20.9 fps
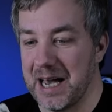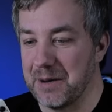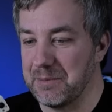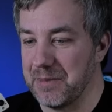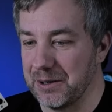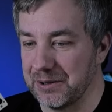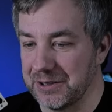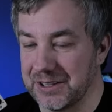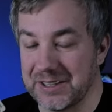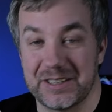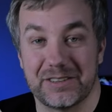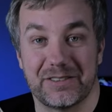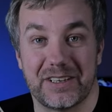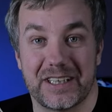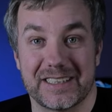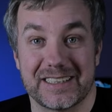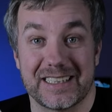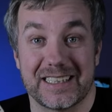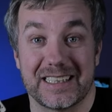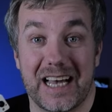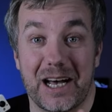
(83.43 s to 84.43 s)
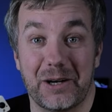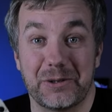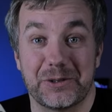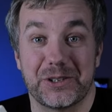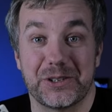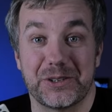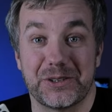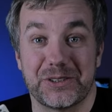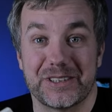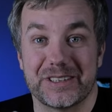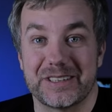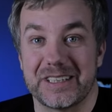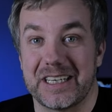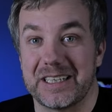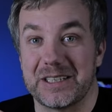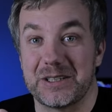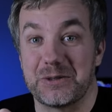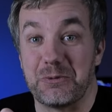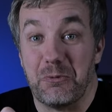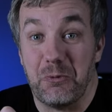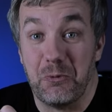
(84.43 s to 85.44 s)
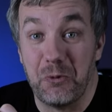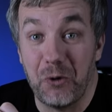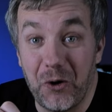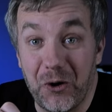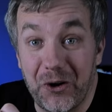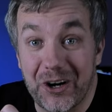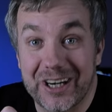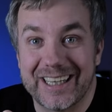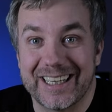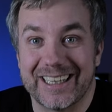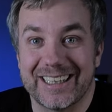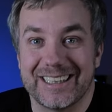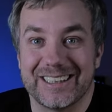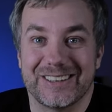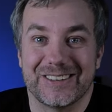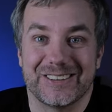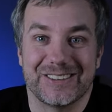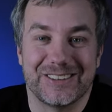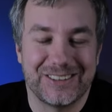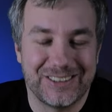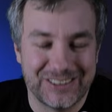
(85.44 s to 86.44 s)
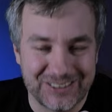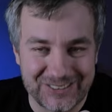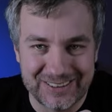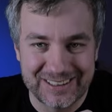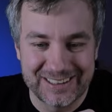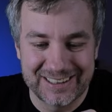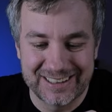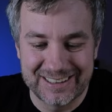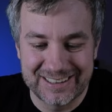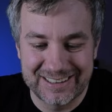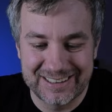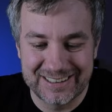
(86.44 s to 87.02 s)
about this device and how to use it and what can you do with it.